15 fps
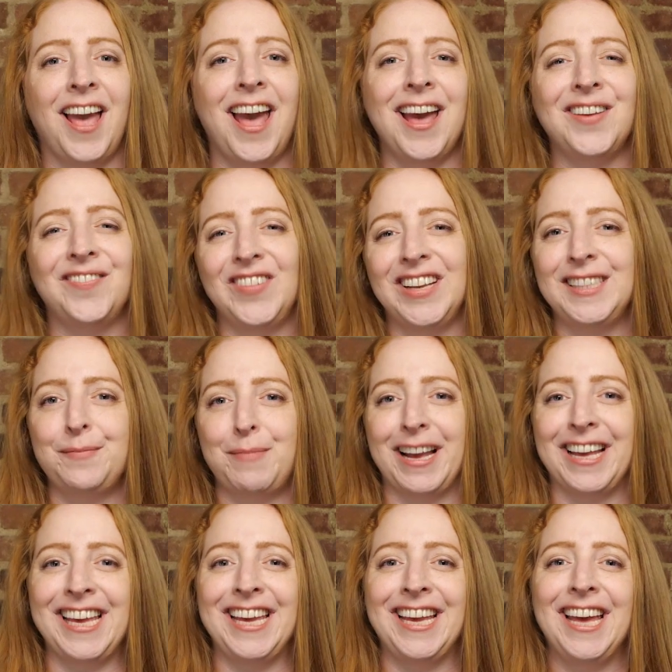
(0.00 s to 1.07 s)
Hey, it's
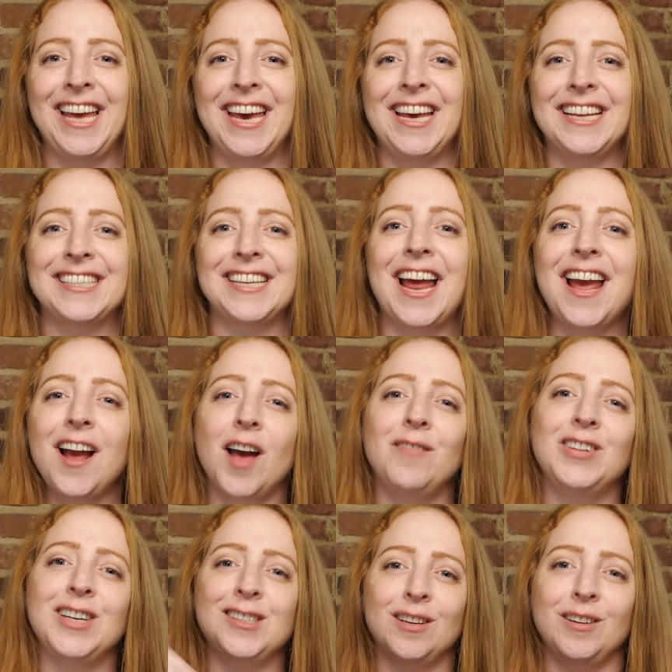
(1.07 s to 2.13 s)
Becky. Today
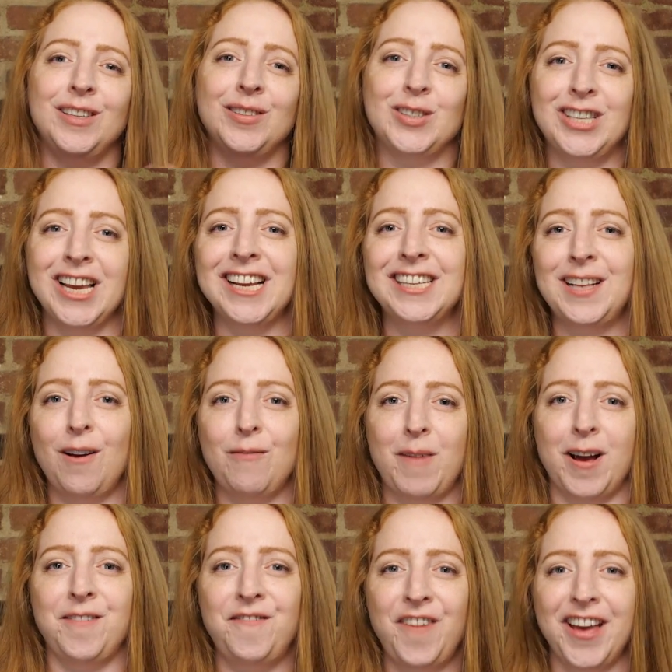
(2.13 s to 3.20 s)
I'm going to show you six of
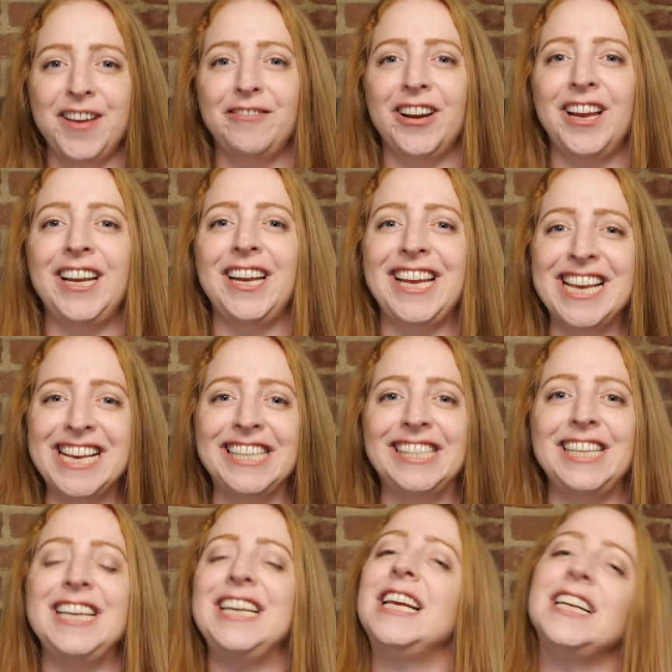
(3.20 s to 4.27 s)
my favorite
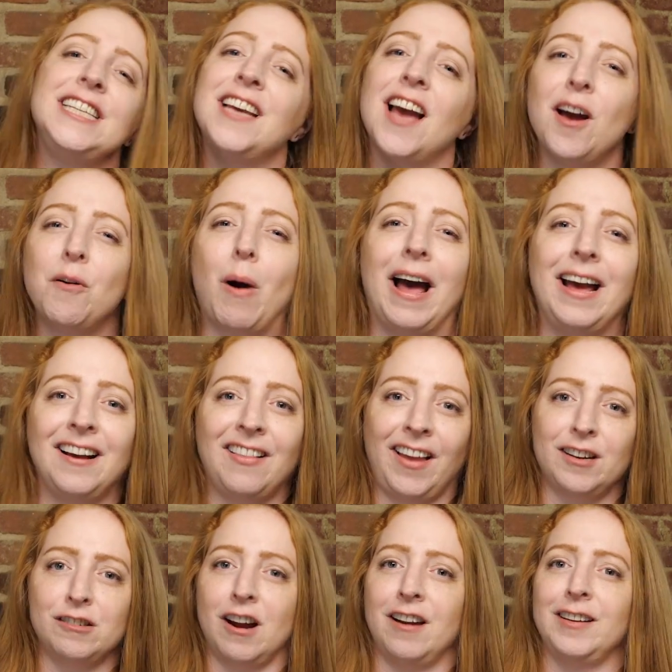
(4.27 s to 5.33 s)
easy DIY
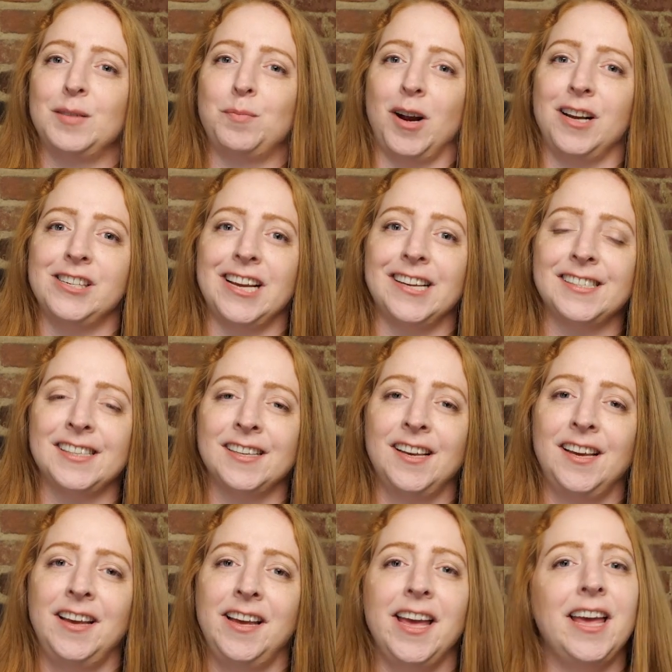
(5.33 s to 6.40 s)
electronics projects.
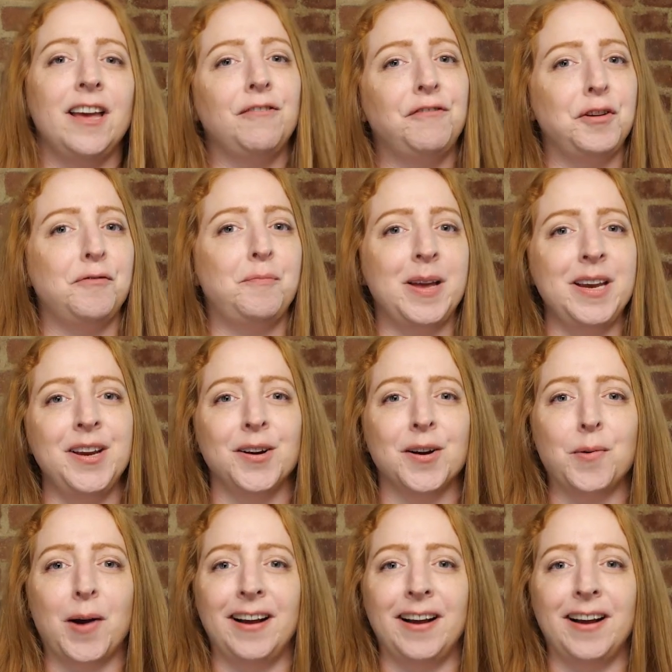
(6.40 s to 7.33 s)
If you've been here a